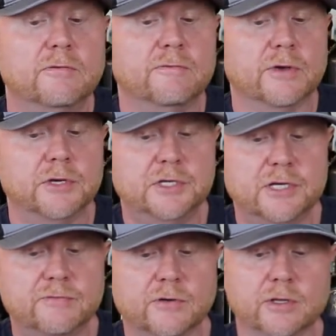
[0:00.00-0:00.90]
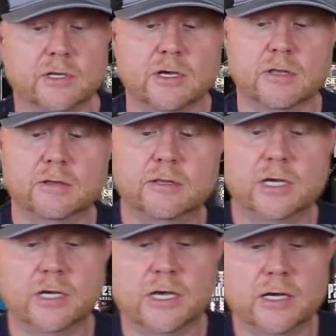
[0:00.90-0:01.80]
Very different. The other
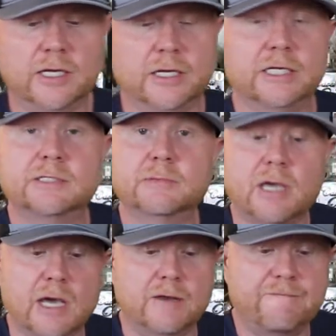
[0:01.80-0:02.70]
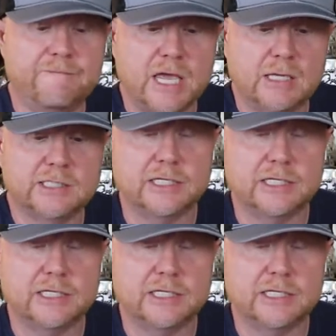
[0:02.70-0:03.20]
thing on it, it's kind of fancy.